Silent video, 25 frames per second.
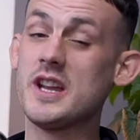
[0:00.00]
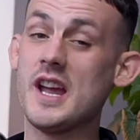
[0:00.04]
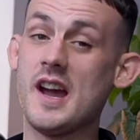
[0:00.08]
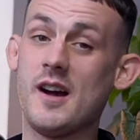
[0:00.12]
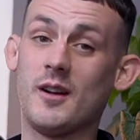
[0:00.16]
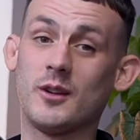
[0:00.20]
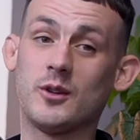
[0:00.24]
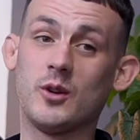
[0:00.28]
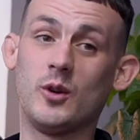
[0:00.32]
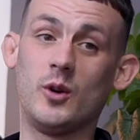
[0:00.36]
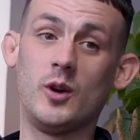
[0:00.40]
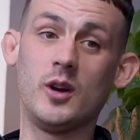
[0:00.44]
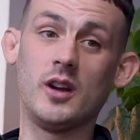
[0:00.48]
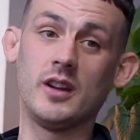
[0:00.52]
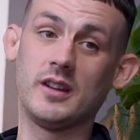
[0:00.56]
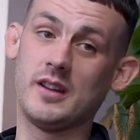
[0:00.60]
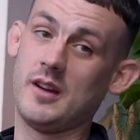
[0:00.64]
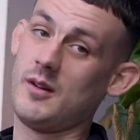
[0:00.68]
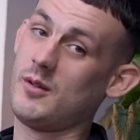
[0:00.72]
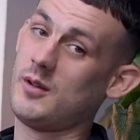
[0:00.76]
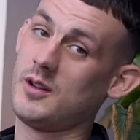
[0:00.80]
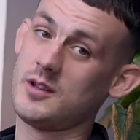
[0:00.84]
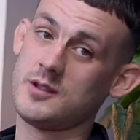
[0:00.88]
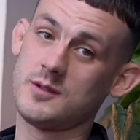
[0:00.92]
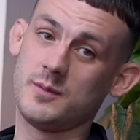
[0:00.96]
old time though,
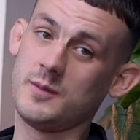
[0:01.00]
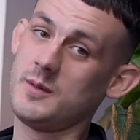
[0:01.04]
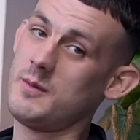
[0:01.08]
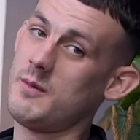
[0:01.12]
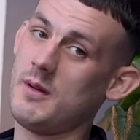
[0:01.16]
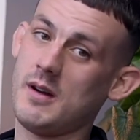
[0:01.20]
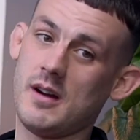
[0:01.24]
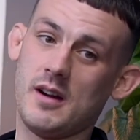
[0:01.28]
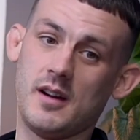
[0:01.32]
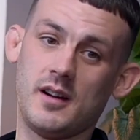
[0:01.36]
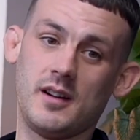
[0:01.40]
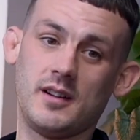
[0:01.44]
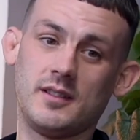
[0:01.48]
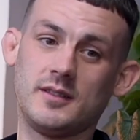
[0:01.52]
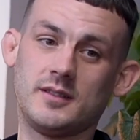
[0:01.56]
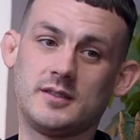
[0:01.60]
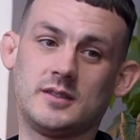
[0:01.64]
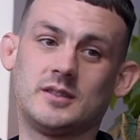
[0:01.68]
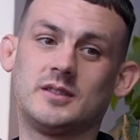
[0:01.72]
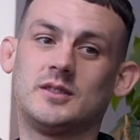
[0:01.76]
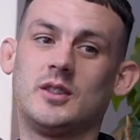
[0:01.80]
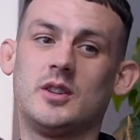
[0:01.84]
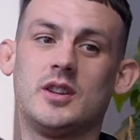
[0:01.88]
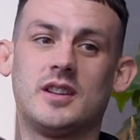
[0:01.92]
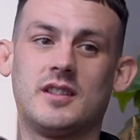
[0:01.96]
because we were
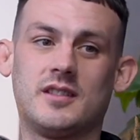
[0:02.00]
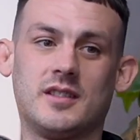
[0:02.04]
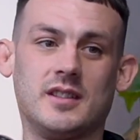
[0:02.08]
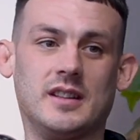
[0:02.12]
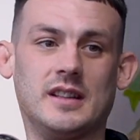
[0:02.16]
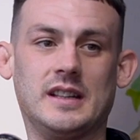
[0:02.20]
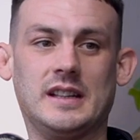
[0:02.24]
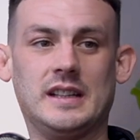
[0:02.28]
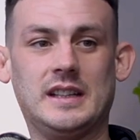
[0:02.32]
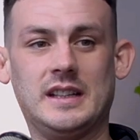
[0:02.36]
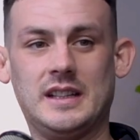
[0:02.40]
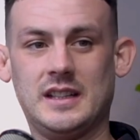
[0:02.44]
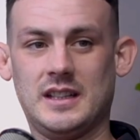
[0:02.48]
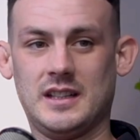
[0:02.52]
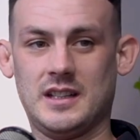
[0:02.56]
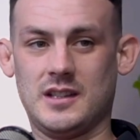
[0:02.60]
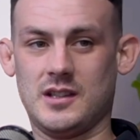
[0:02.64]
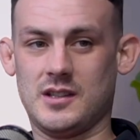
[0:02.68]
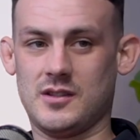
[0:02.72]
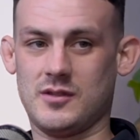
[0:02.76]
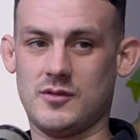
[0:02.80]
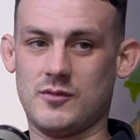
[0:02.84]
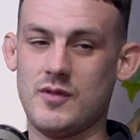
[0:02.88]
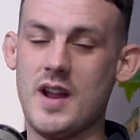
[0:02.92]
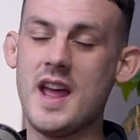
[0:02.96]
like
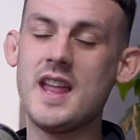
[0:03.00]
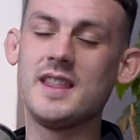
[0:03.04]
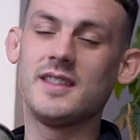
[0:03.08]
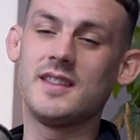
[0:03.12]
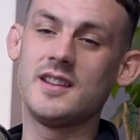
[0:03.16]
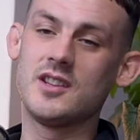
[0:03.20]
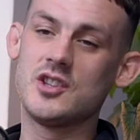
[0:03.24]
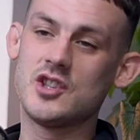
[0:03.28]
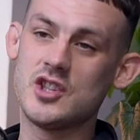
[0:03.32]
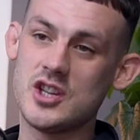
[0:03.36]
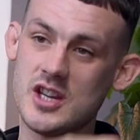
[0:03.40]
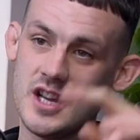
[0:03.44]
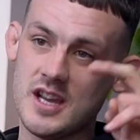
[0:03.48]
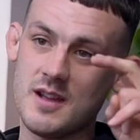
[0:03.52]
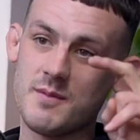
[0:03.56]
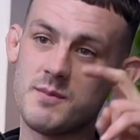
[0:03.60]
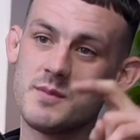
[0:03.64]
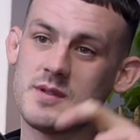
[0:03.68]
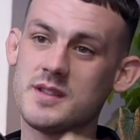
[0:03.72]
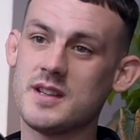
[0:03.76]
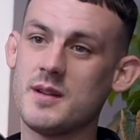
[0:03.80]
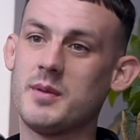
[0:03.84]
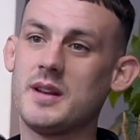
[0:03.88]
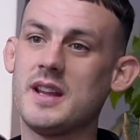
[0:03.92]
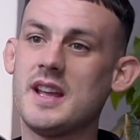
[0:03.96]
renting gyms
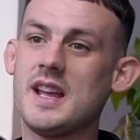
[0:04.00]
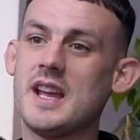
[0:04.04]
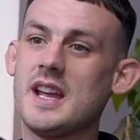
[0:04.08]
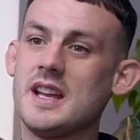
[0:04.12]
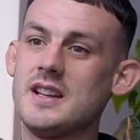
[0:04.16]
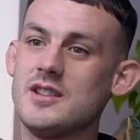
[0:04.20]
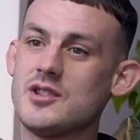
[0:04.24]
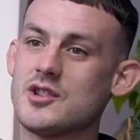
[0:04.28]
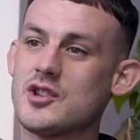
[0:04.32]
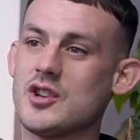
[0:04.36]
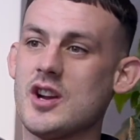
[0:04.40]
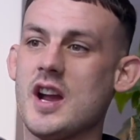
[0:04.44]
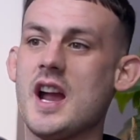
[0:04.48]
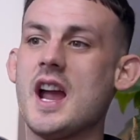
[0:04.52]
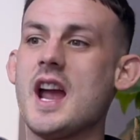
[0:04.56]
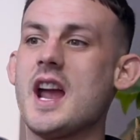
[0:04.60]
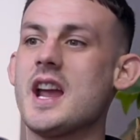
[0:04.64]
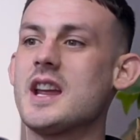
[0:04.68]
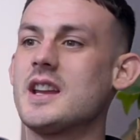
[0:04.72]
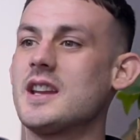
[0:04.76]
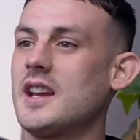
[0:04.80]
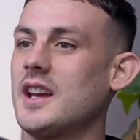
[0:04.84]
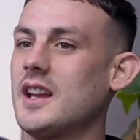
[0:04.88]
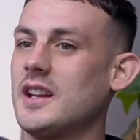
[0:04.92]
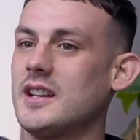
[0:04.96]
to blade and
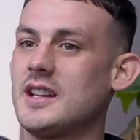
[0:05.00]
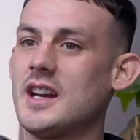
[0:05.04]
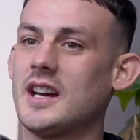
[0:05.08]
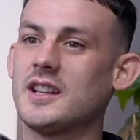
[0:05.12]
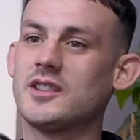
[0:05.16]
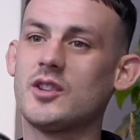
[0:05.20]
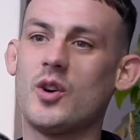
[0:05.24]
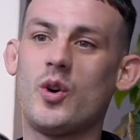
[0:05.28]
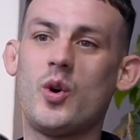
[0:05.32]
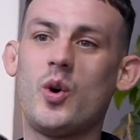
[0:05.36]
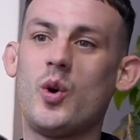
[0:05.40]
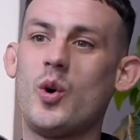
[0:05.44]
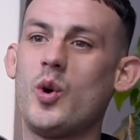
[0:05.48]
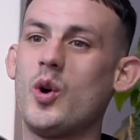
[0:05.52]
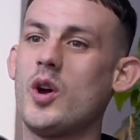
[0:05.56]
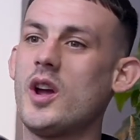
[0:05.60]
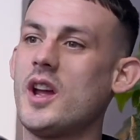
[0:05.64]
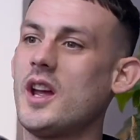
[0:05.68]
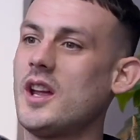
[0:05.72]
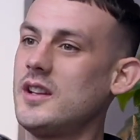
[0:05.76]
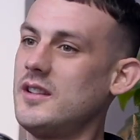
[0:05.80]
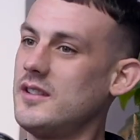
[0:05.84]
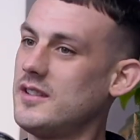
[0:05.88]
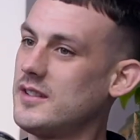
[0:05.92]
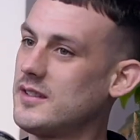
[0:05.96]
training, you had to
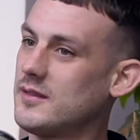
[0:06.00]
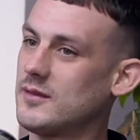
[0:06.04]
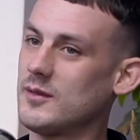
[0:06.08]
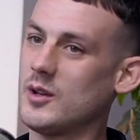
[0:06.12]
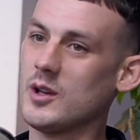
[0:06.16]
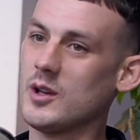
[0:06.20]
hide and like